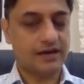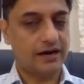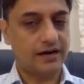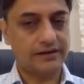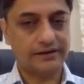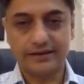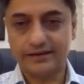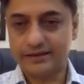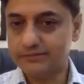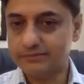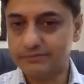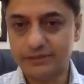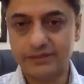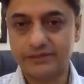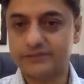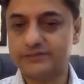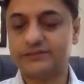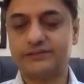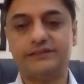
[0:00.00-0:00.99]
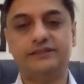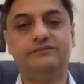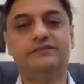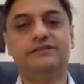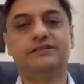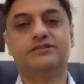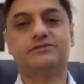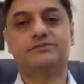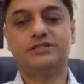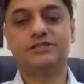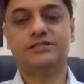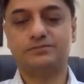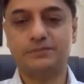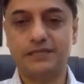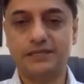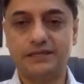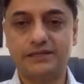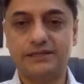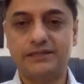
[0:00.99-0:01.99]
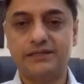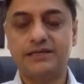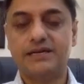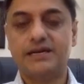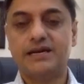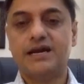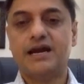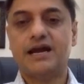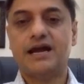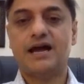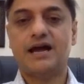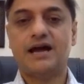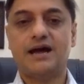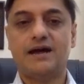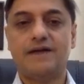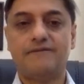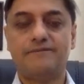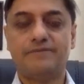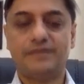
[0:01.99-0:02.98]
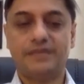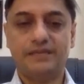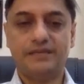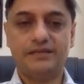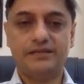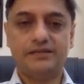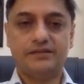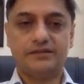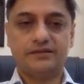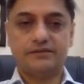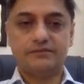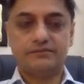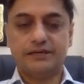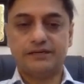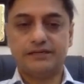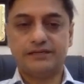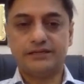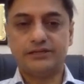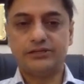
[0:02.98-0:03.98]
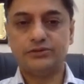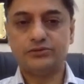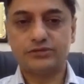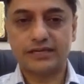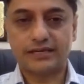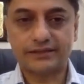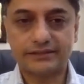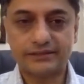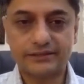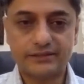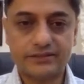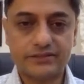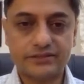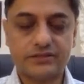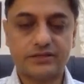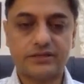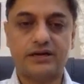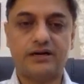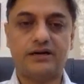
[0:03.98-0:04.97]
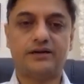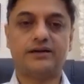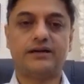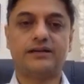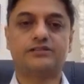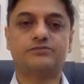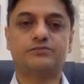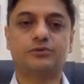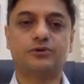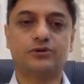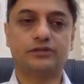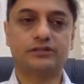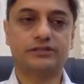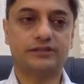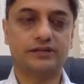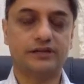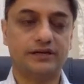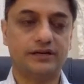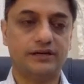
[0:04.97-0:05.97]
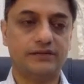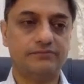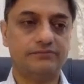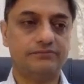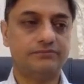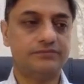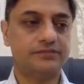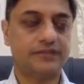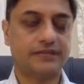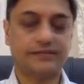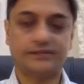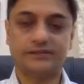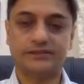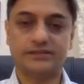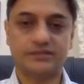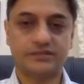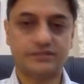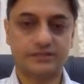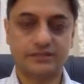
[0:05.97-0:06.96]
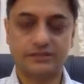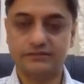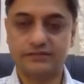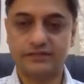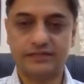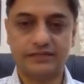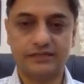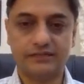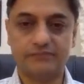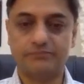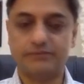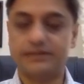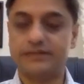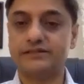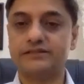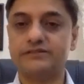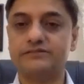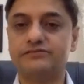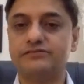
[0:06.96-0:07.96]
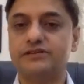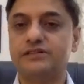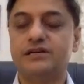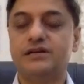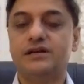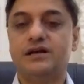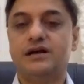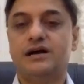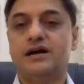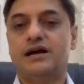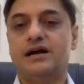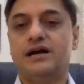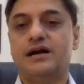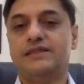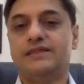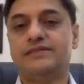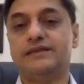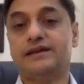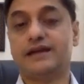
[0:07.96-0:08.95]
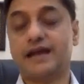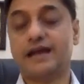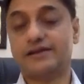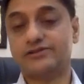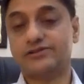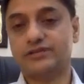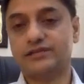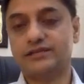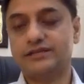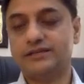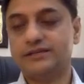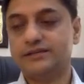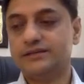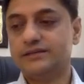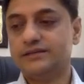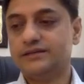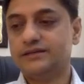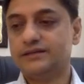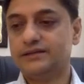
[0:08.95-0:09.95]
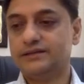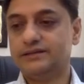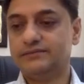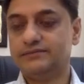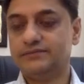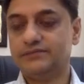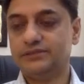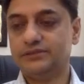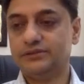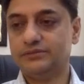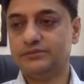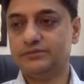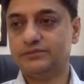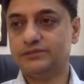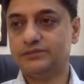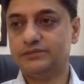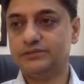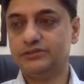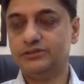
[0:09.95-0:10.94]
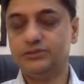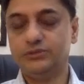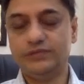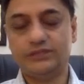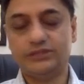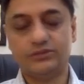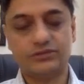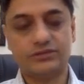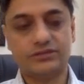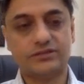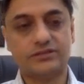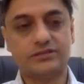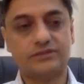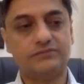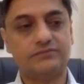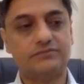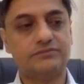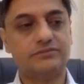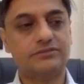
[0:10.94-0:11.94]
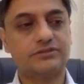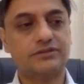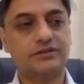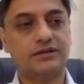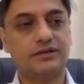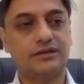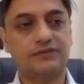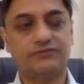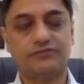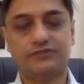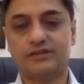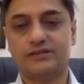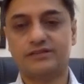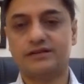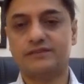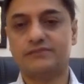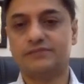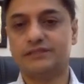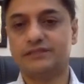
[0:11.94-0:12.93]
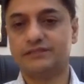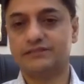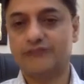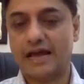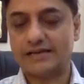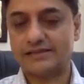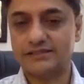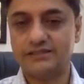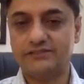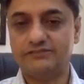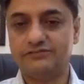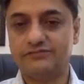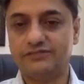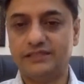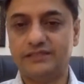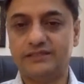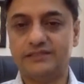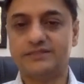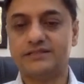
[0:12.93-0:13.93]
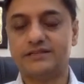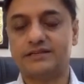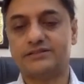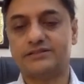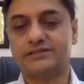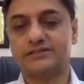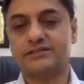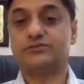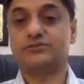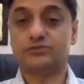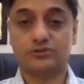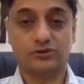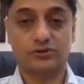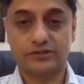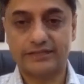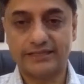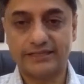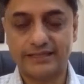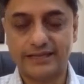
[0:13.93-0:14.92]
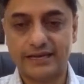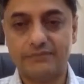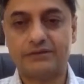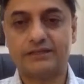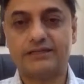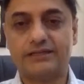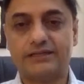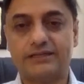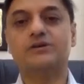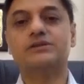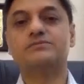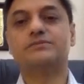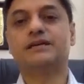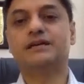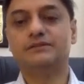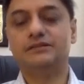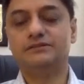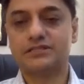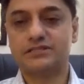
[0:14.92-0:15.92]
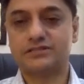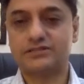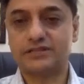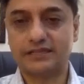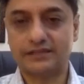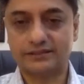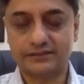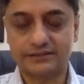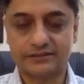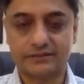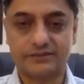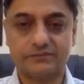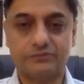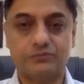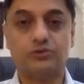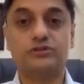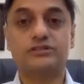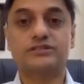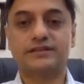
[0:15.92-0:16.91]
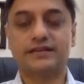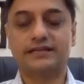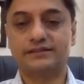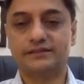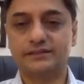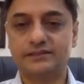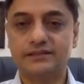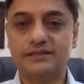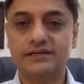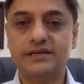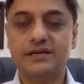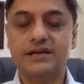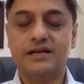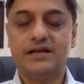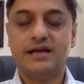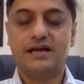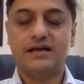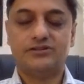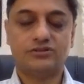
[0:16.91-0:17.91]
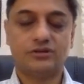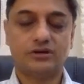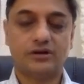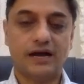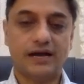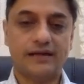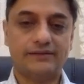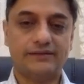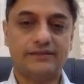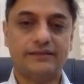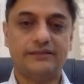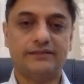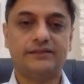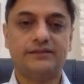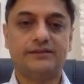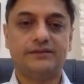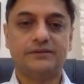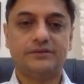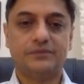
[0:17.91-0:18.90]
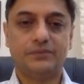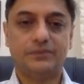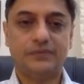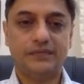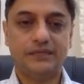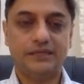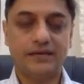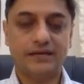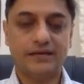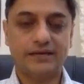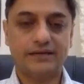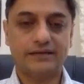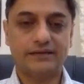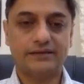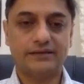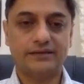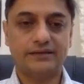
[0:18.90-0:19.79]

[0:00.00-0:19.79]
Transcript: are getting built even as we speak. In completely new sectors, our export sector is still very competitive, and there are actually new ecosystems, for example, in the vaccine field, etc., that was already there, but now has become even more strengthened. So I think we are in